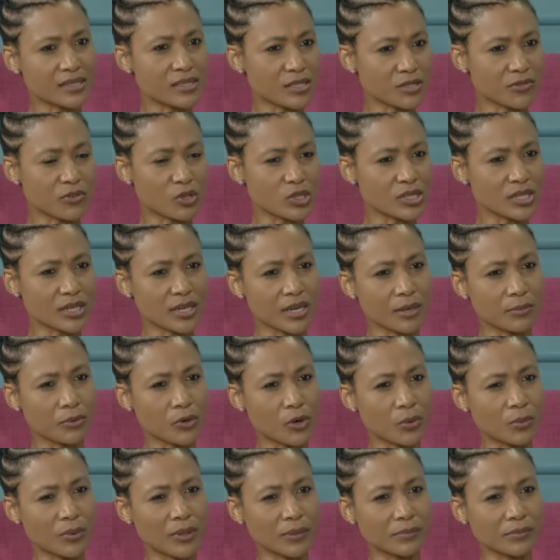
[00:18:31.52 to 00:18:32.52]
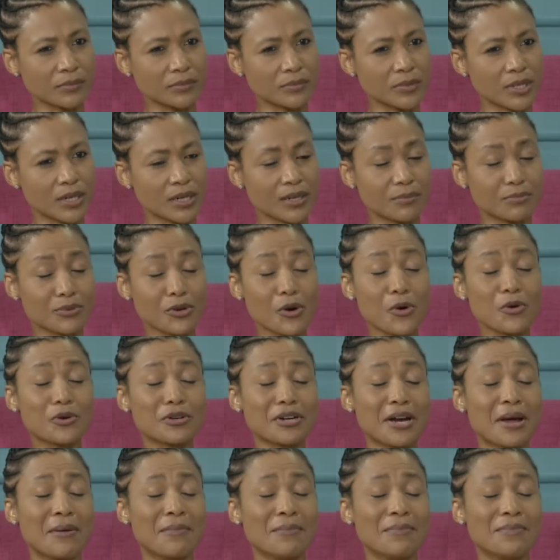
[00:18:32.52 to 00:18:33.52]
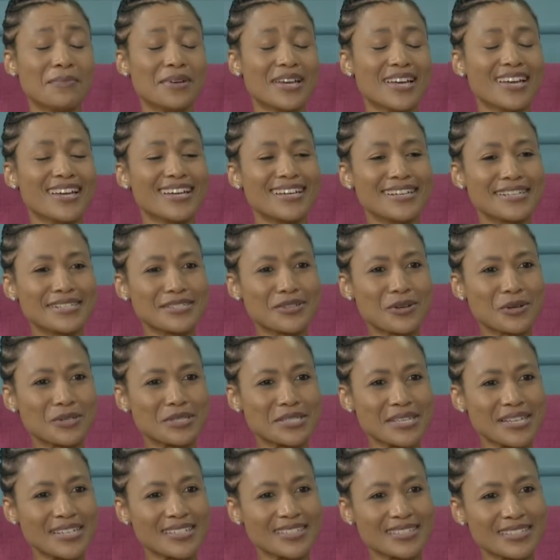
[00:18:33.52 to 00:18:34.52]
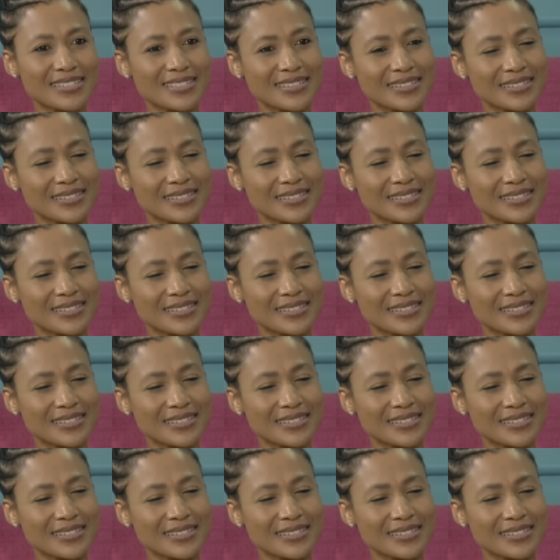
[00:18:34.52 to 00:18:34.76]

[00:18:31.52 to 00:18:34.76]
this foster care program is concerned?